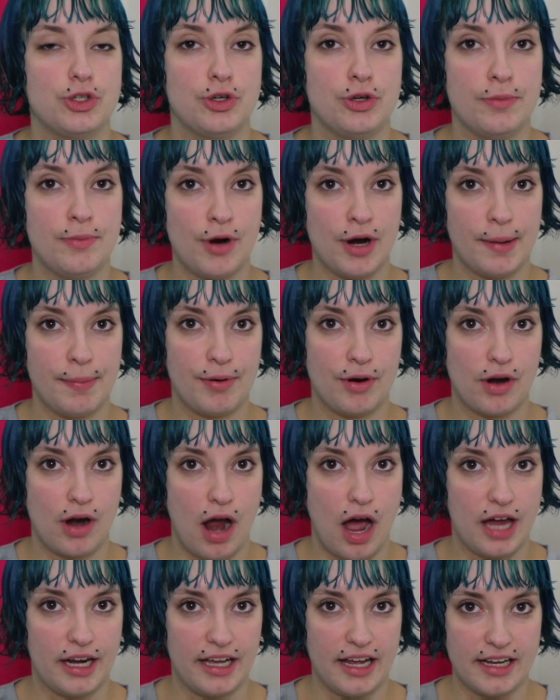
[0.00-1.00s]
two more
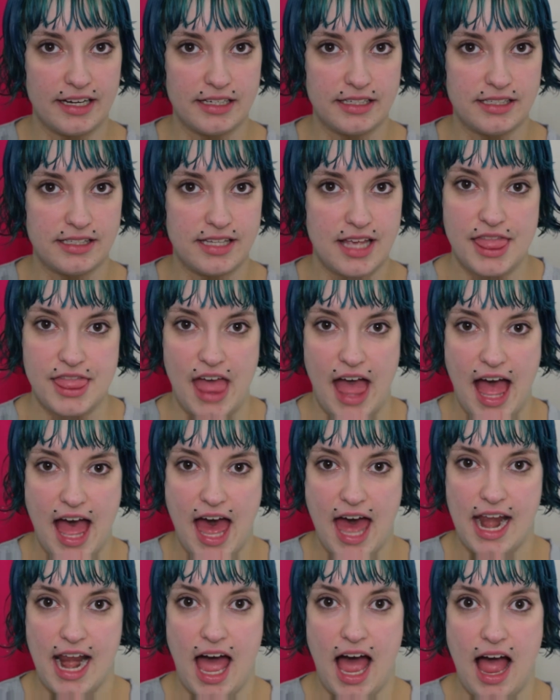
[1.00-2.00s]
products
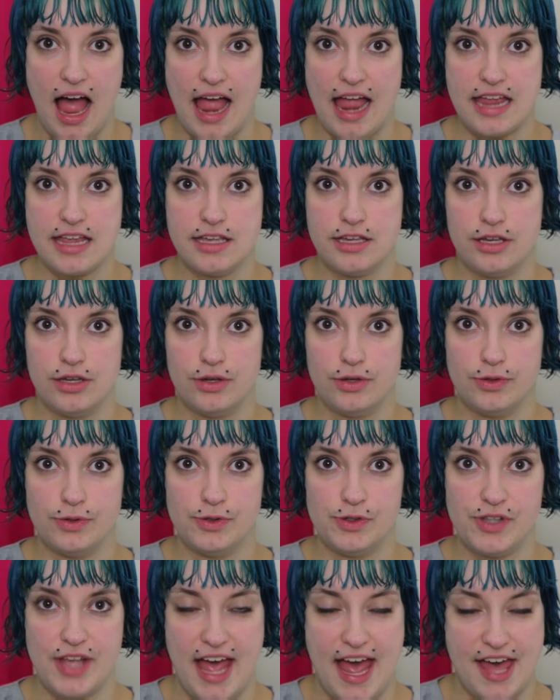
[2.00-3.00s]
that I
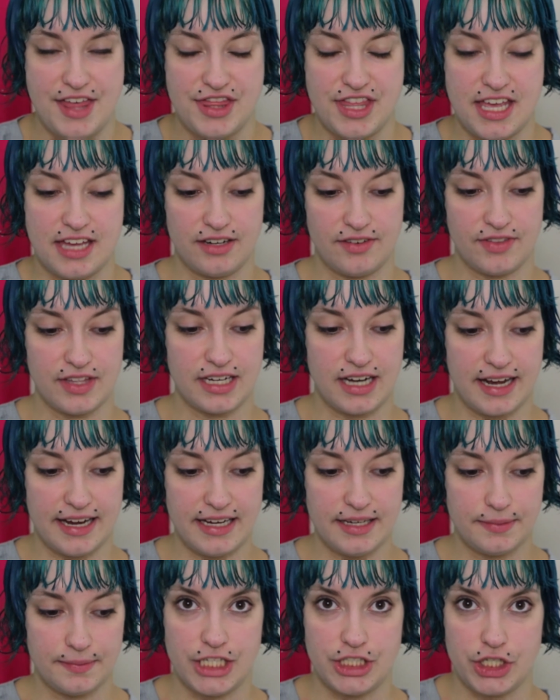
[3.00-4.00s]
use at the end of the
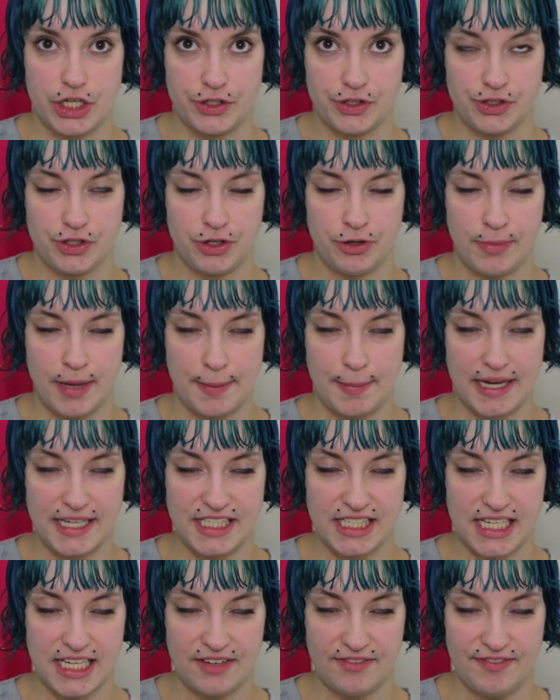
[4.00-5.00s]
night just to make my
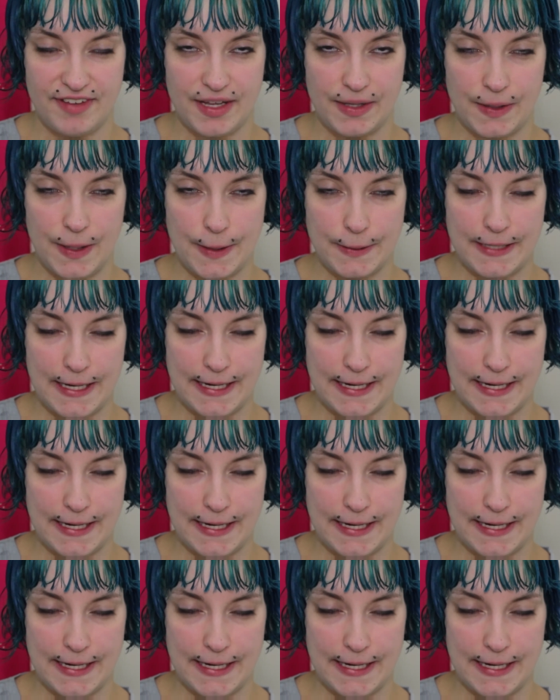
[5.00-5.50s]
skin feel all